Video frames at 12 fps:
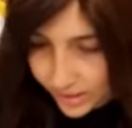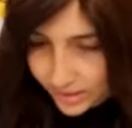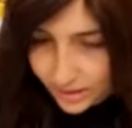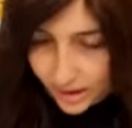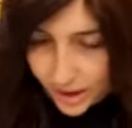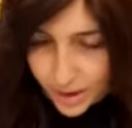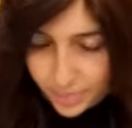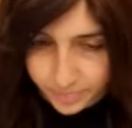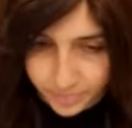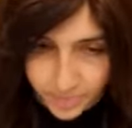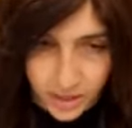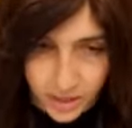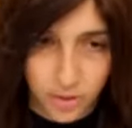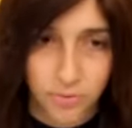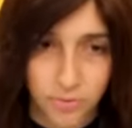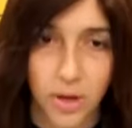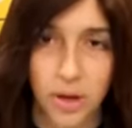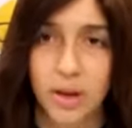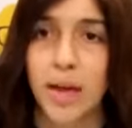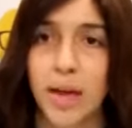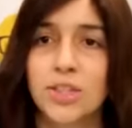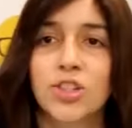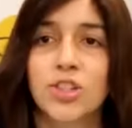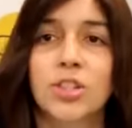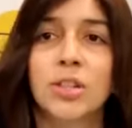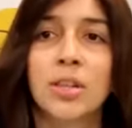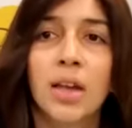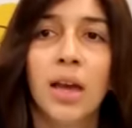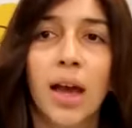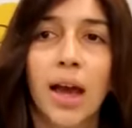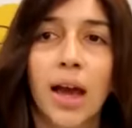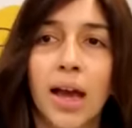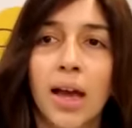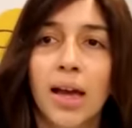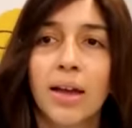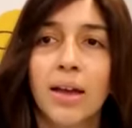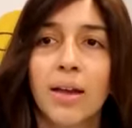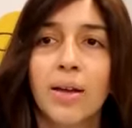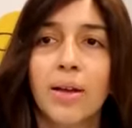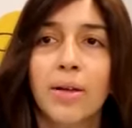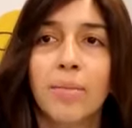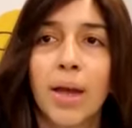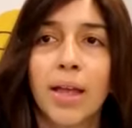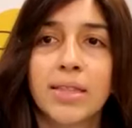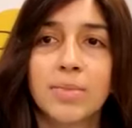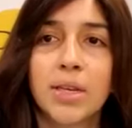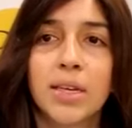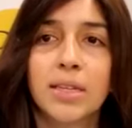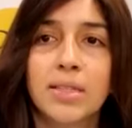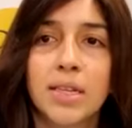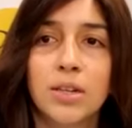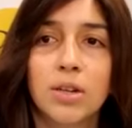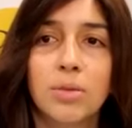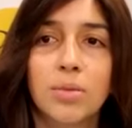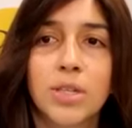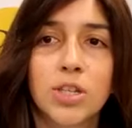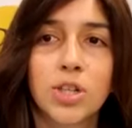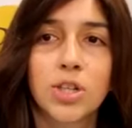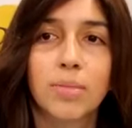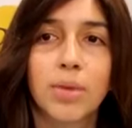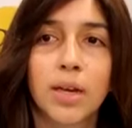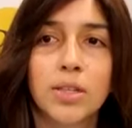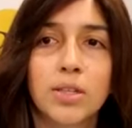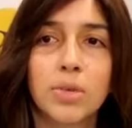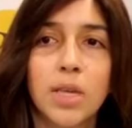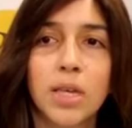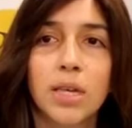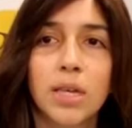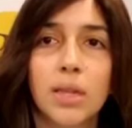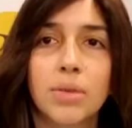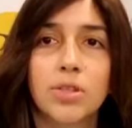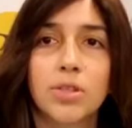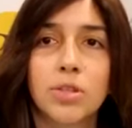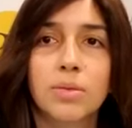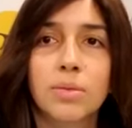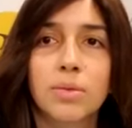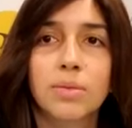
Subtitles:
L'chaim. Thank you very much. And to be continued with Hashem next week. Let me just...